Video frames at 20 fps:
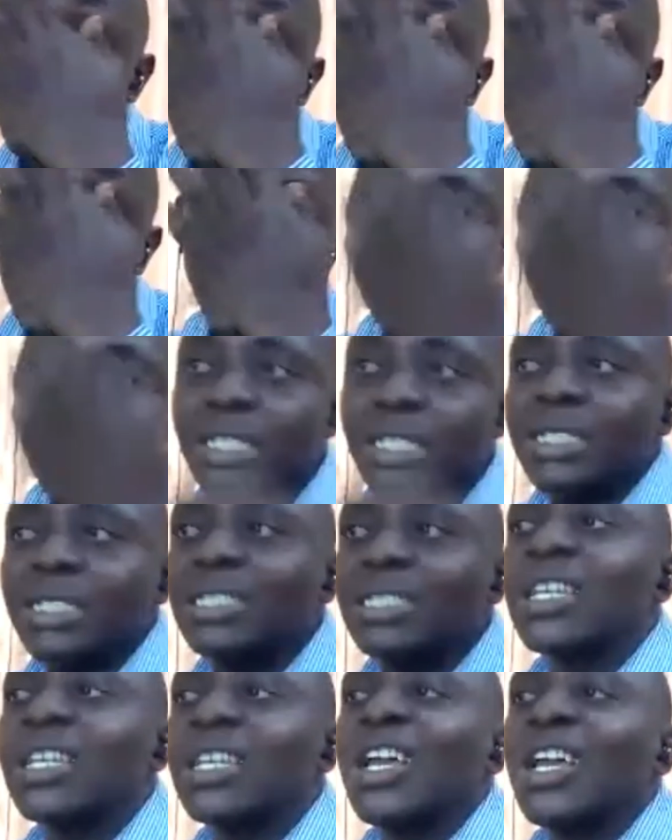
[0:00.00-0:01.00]
of their
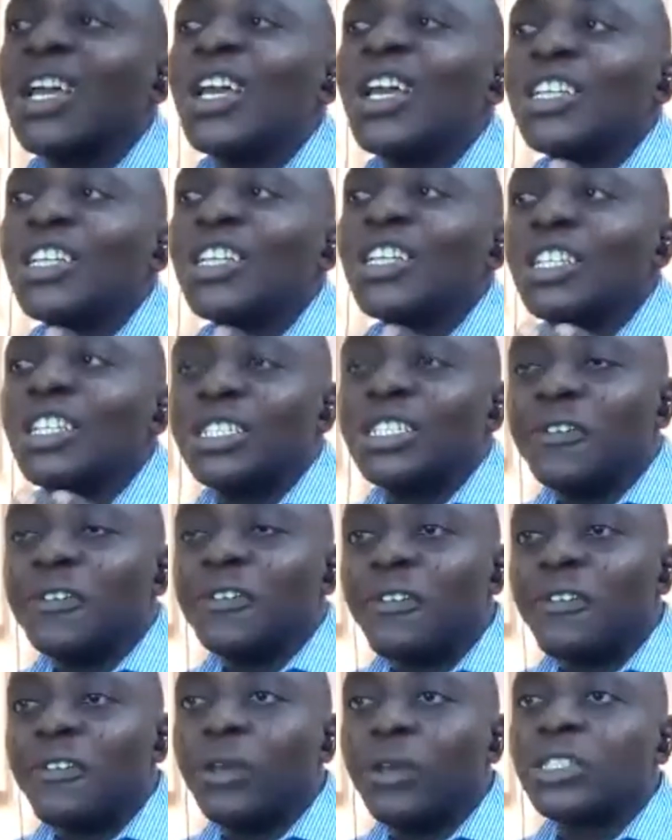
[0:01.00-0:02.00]
needs is
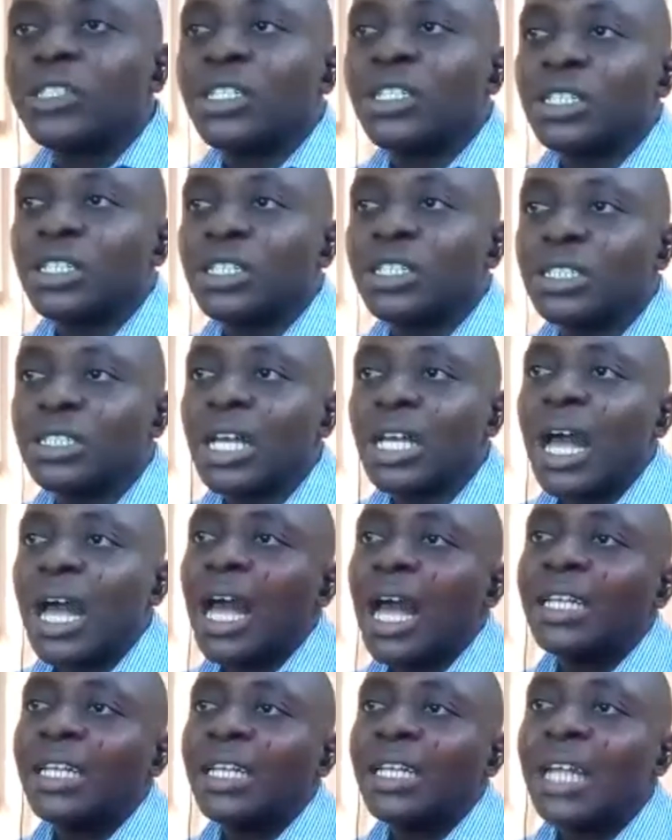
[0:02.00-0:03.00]
the felt needs,
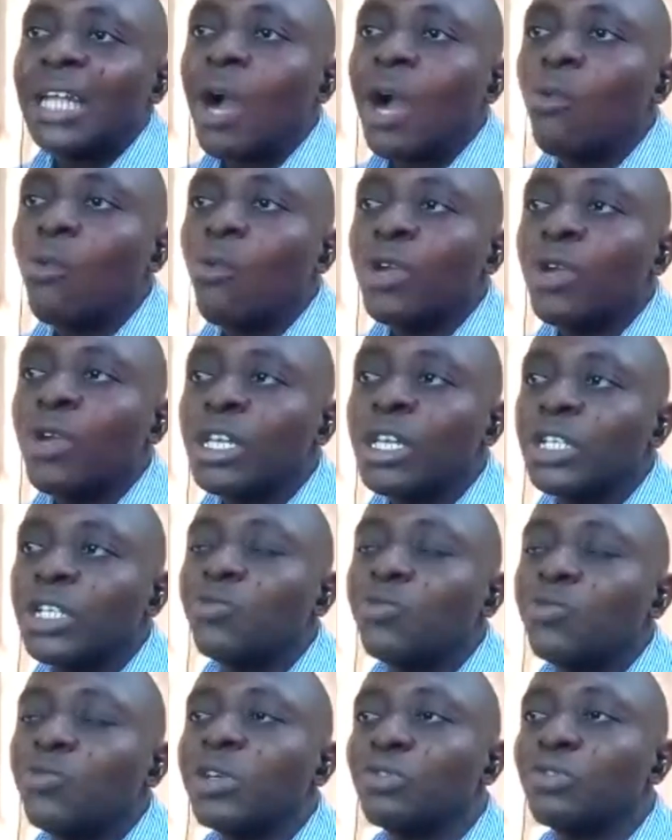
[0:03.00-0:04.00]
and that way
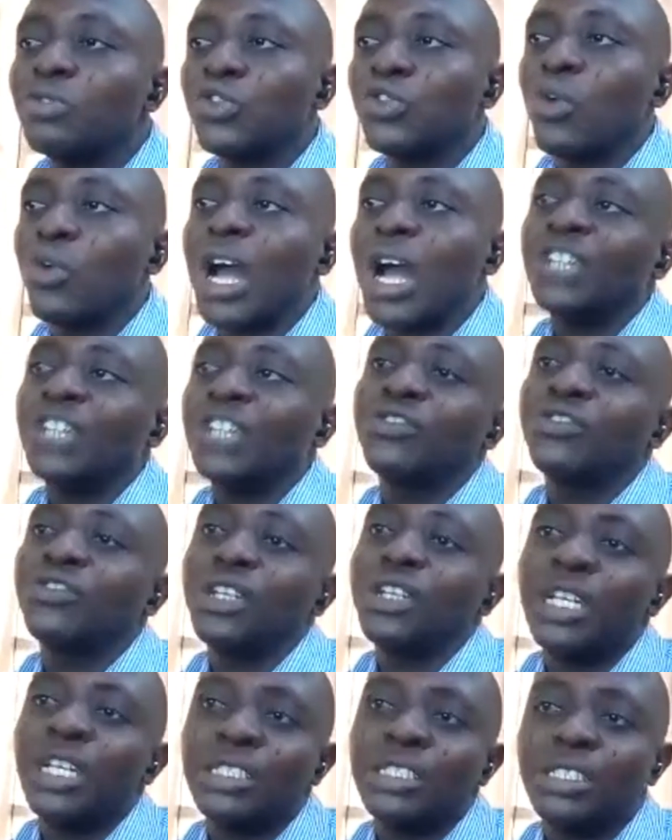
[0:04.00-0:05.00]
they will be able to
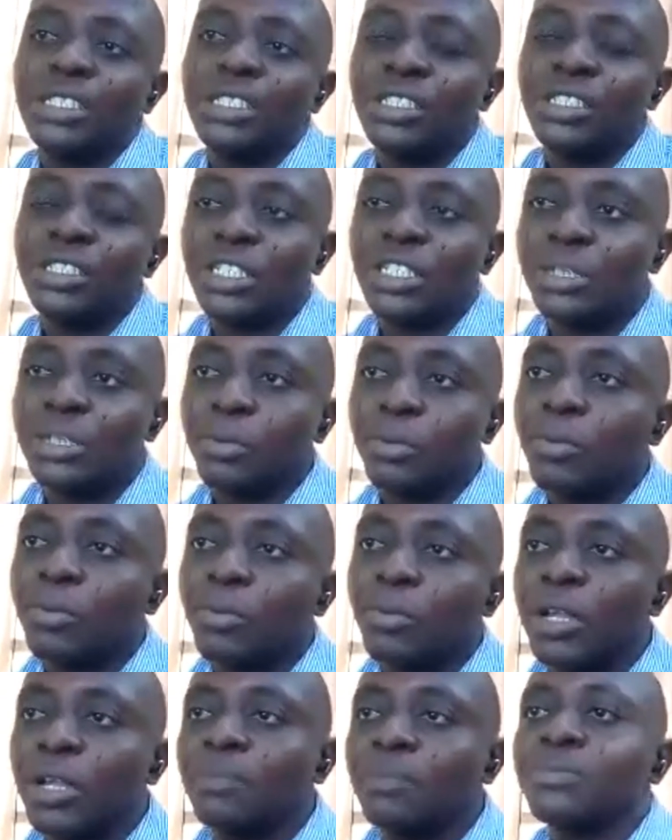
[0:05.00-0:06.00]
address the
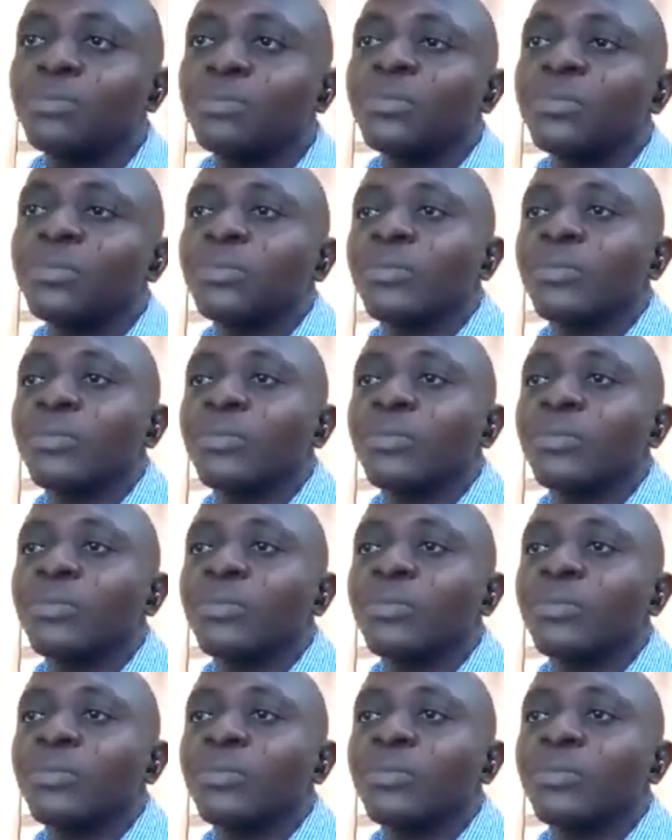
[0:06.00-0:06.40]
problem.